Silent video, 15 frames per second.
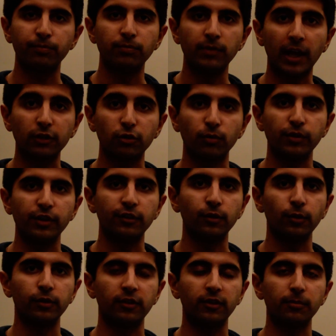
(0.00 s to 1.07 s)
natural
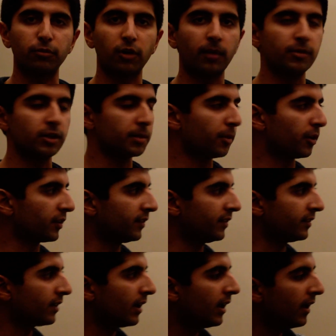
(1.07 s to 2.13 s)
resources and primary commodities.